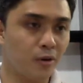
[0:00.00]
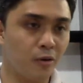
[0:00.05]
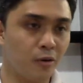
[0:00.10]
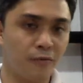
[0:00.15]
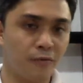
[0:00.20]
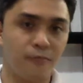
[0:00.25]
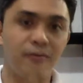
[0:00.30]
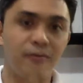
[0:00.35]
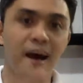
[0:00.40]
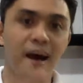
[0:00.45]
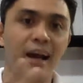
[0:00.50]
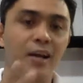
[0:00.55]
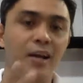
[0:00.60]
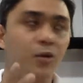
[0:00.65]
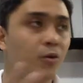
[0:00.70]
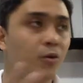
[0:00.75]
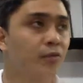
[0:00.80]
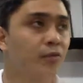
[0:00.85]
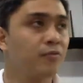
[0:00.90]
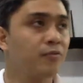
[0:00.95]

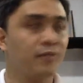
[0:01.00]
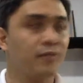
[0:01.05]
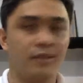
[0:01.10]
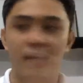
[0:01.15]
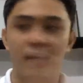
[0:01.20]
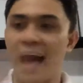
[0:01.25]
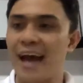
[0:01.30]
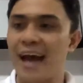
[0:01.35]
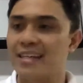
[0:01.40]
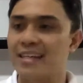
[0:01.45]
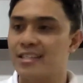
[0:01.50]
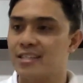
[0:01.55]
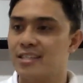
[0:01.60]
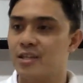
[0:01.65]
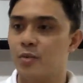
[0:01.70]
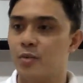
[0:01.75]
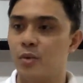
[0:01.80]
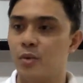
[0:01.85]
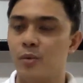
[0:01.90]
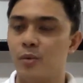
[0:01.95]
value, of the assets
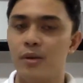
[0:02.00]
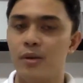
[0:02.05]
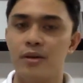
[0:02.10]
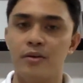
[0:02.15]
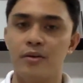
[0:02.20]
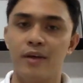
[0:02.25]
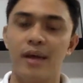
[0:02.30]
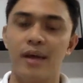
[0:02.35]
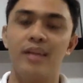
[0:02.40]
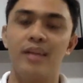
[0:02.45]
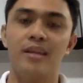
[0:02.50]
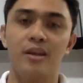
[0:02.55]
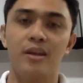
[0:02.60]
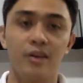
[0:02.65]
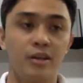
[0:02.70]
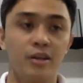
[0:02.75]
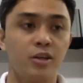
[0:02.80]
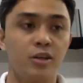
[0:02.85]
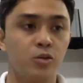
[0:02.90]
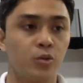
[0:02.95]
that we will create here
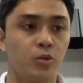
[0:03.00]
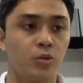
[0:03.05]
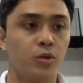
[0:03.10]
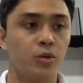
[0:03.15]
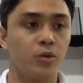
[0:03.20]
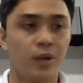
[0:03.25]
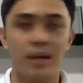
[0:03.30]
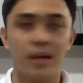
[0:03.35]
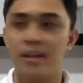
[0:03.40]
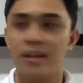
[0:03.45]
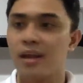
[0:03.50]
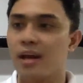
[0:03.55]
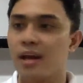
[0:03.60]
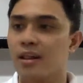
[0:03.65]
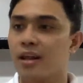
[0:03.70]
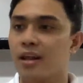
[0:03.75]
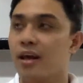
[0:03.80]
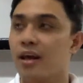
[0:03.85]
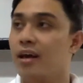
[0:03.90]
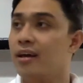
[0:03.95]
in this world, we
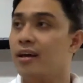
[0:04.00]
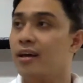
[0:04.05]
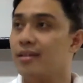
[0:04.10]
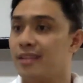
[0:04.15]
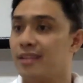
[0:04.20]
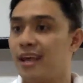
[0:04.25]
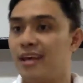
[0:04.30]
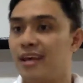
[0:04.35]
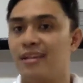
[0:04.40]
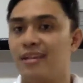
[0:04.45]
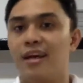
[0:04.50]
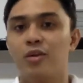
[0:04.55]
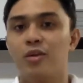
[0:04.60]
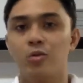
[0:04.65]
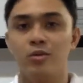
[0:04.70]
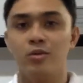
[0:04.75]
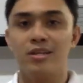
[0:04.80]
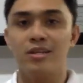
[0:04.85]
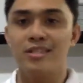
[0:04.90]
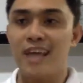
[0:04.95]
cannot take that
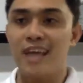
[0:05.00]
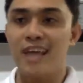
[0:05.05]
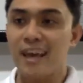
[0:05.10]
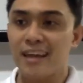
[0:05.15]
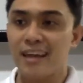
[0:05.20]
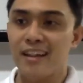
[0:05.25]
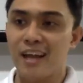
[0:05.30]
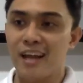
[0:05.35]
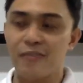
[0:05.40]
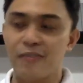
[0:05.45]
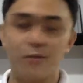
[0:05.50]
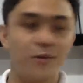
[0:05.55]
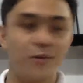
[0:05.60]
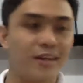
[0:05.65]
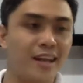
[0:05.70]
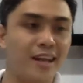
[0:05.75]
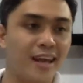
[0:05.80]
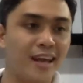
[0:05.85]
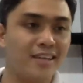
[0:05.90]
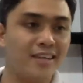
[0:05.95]
to the second life or
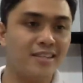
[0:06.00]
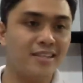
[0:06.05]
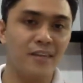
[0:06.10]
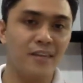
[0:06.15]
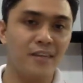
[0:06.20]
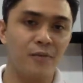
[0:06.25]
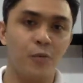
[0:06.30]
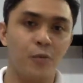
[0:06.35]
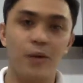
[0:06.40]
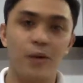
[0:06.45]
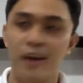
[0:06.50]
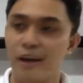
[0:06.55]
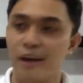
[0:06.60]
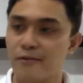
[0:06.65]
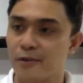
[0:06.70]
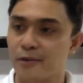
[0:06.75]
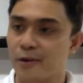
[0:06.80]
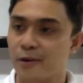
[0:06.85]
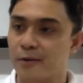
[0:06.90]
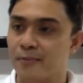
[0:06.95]
the next life or
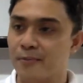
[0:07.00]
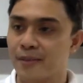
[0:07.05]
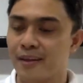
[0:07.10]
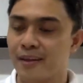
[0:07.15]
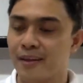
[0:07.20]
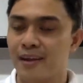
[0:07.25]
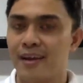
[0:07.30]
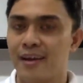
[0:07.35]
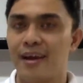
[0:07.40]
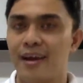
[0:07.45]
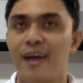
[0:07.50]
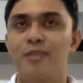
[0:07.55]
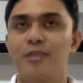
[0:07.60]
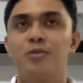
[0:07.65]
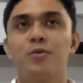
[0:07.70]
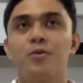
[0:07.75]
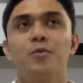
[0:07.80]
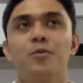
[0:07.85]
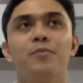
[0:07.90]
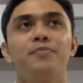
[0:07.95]
wherever, right?
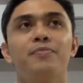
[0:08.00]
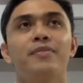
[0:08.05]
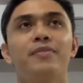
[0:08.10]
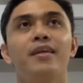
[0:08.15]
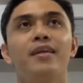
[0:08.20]
So